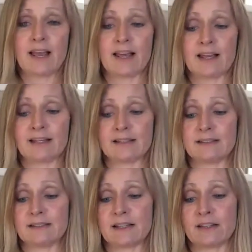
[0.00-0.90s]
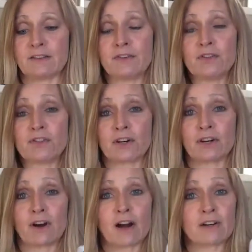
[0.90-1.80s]
And in the
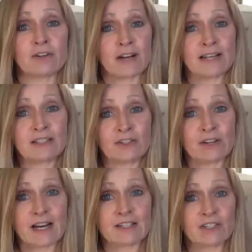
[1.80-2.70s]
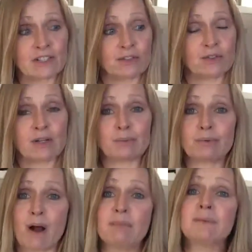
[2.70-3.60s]
future, our grandchildren
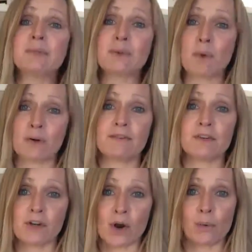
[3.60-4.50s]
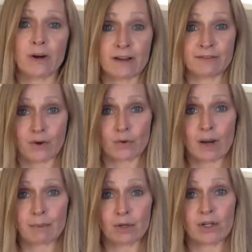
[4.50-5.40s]
probably won't even know what a phone
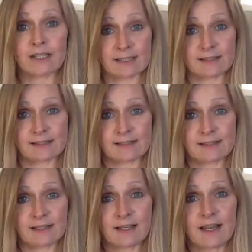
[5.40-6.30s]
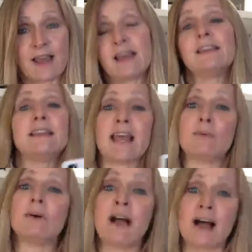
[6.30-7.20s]
number is. They
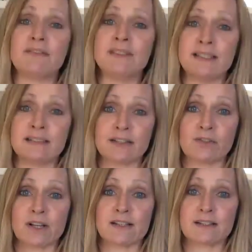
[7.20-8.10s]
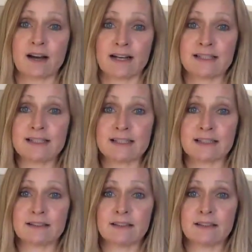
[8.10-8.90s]
will have a decentralized ID.